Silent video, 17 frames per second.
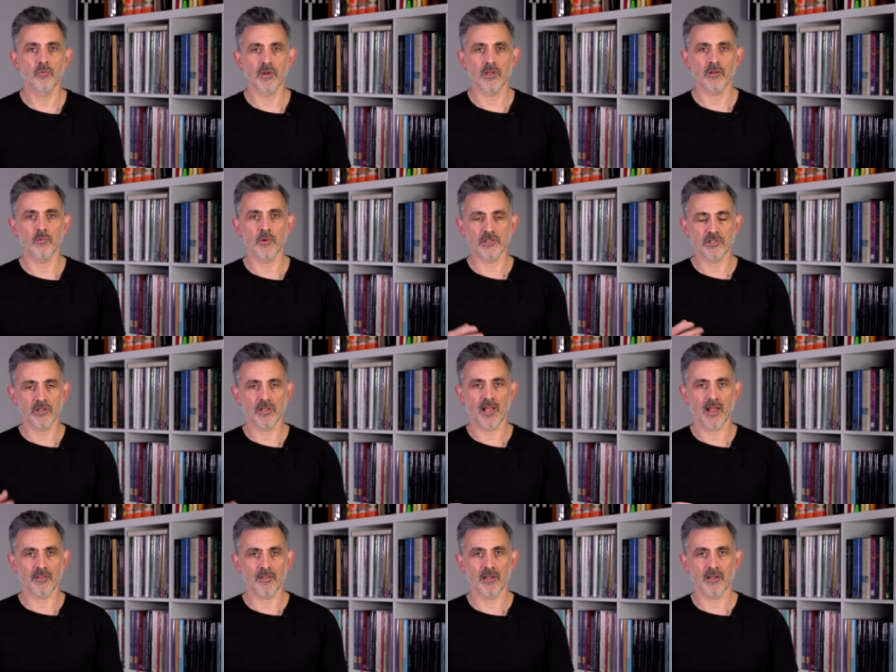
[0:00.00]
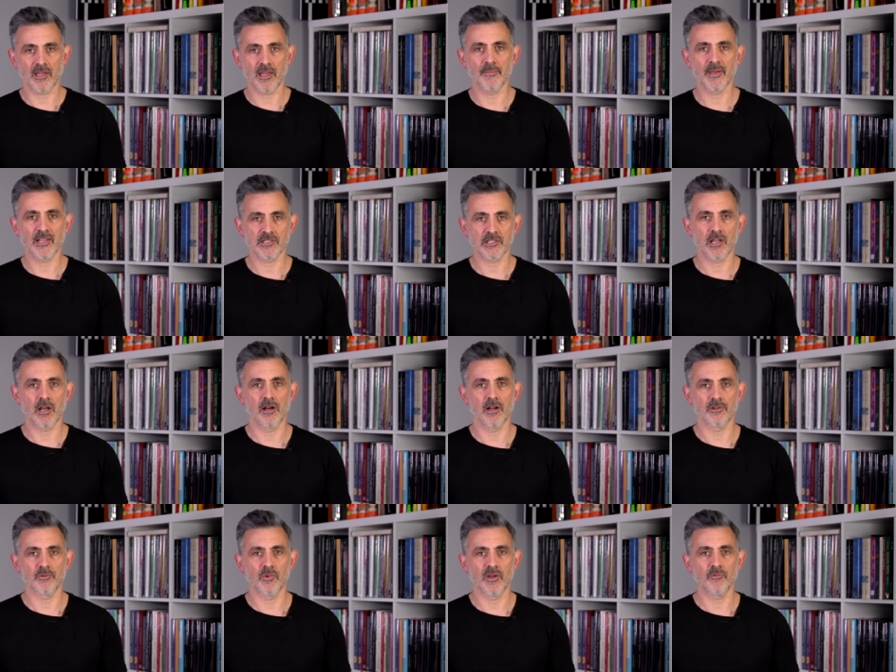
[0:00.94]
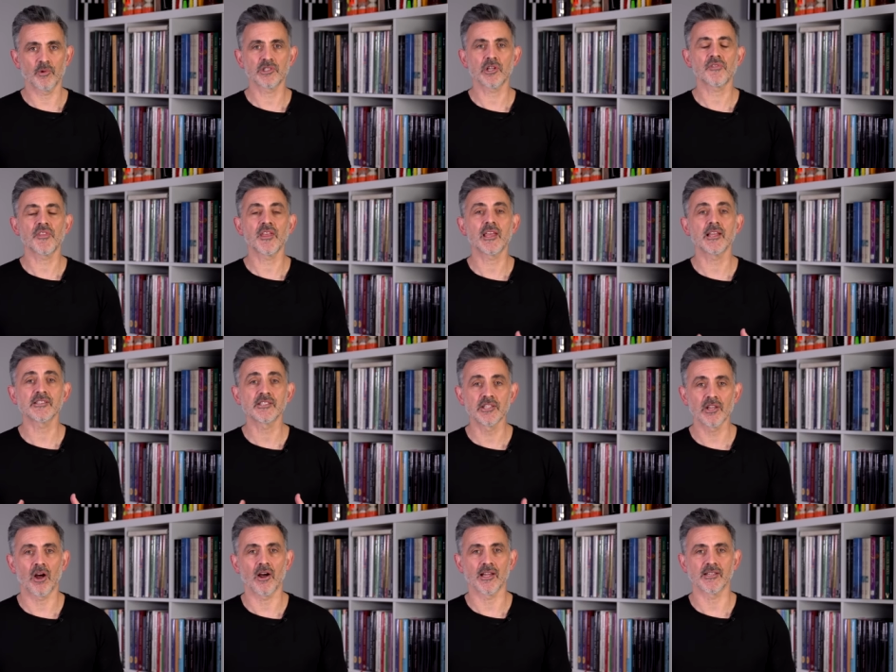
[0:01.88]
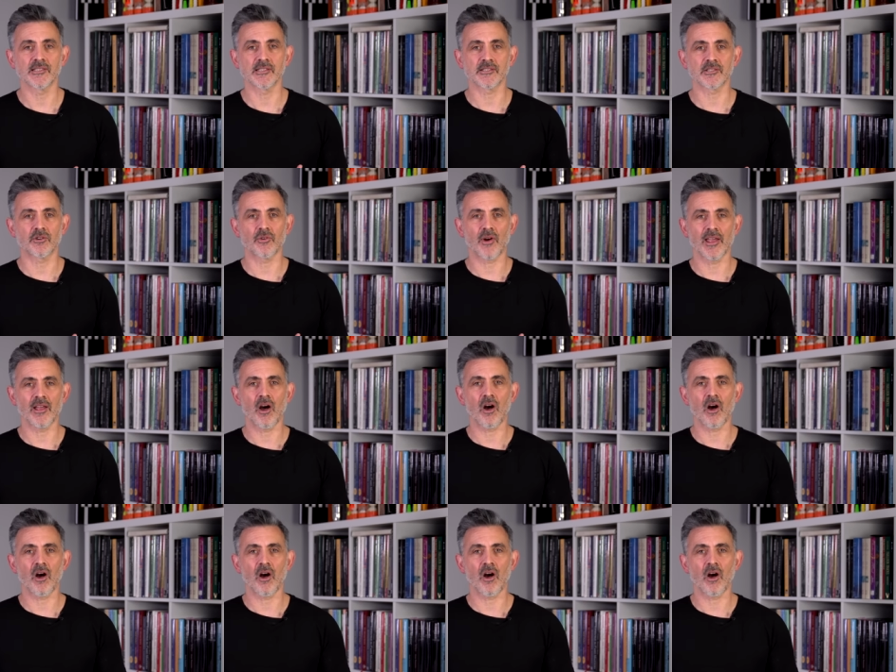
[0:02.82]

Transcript: which, which, you get a gimmicked card with, which I think is nice. It's great.